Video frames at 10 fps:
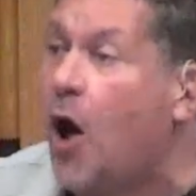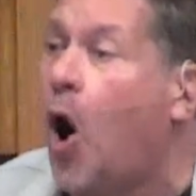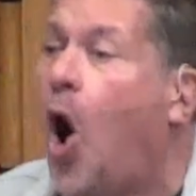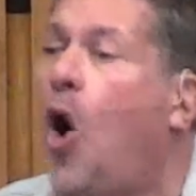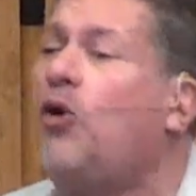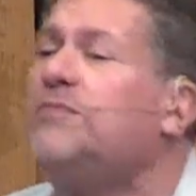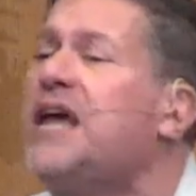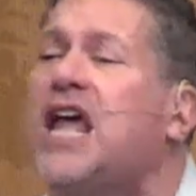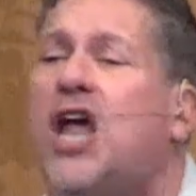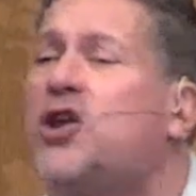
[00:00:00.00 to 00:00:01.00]
Hold
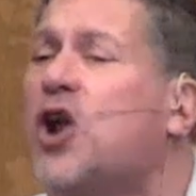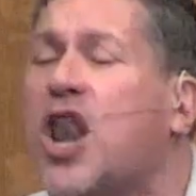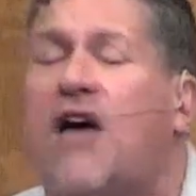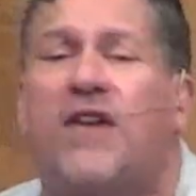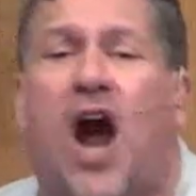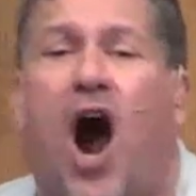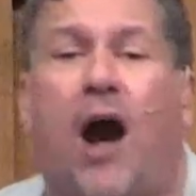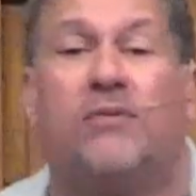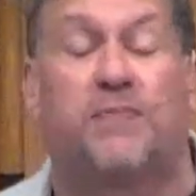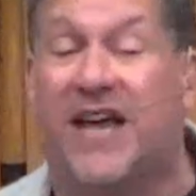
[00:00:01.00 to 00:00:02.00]
me in your loving
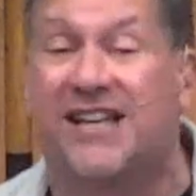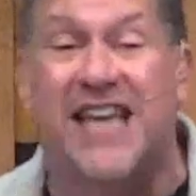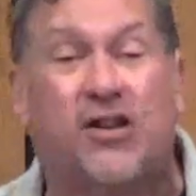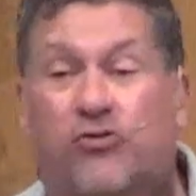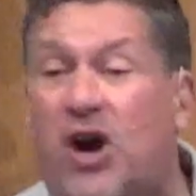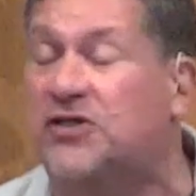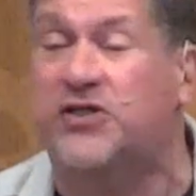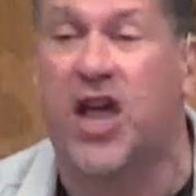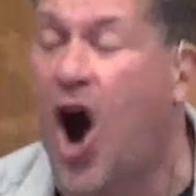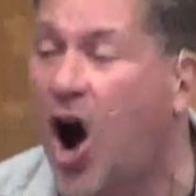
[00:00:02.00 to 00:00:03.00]
arms because I trust
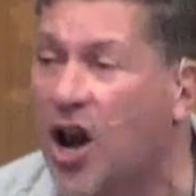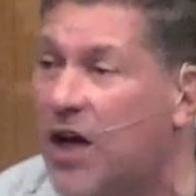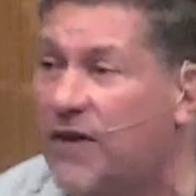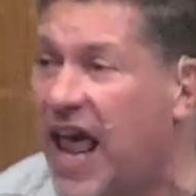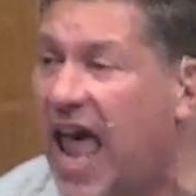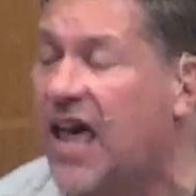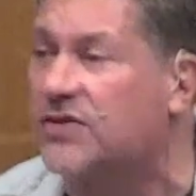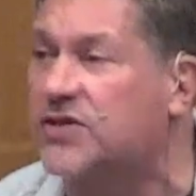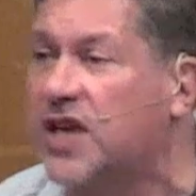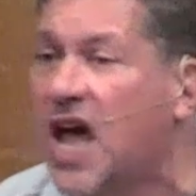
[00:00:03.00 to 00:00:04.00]
they are loving
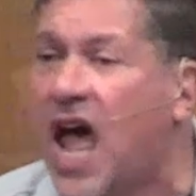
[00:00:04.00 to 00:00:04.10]
hands.